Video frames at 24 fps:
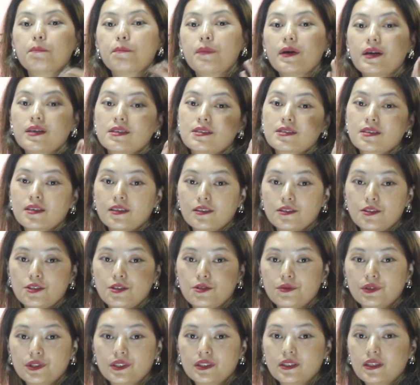Past
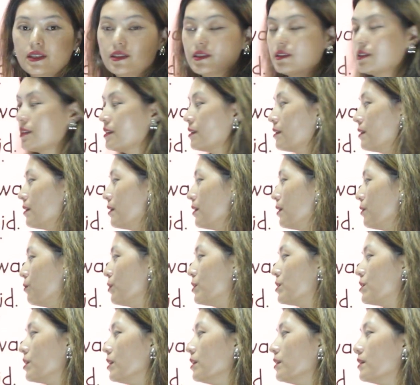continuous tense,
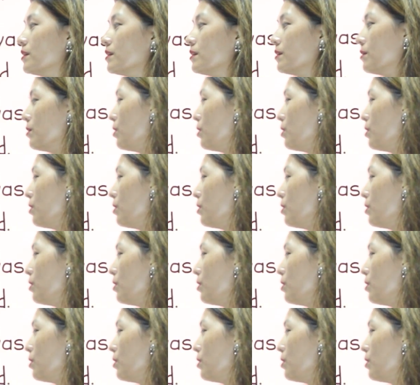which is